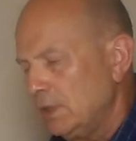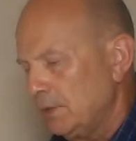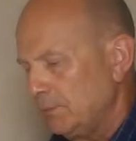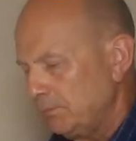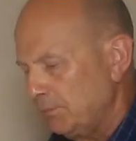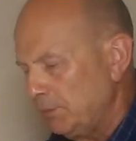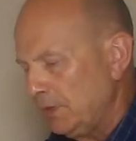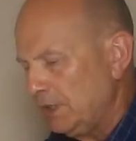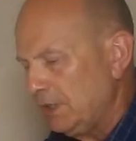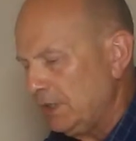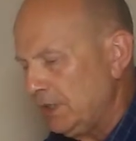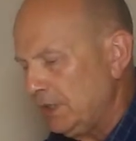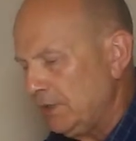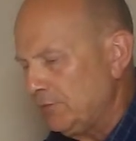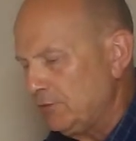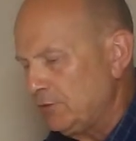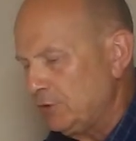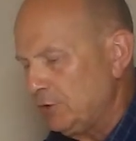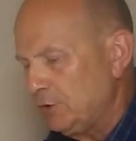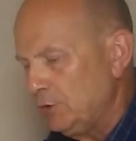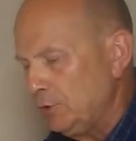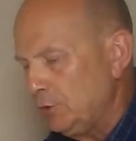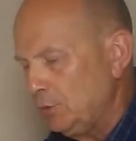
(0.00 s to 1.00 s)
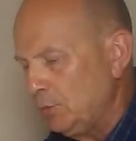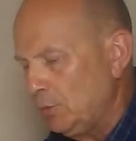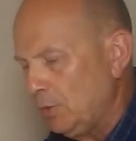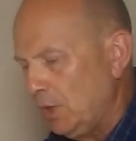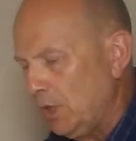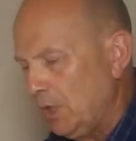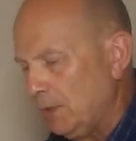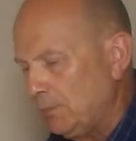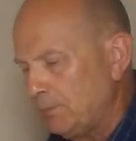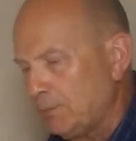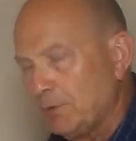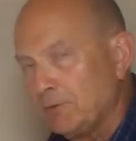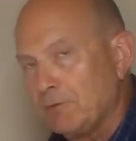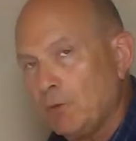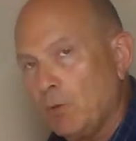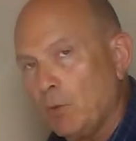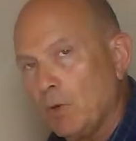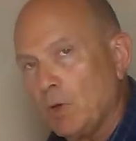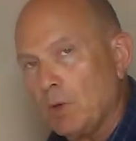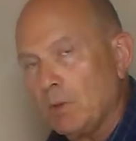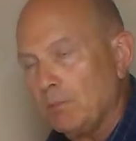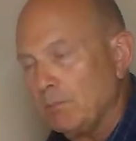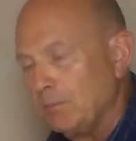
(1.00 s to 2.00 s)
big enough to
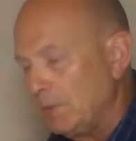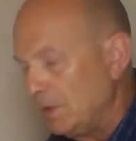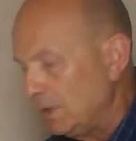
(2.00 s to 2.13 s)
perform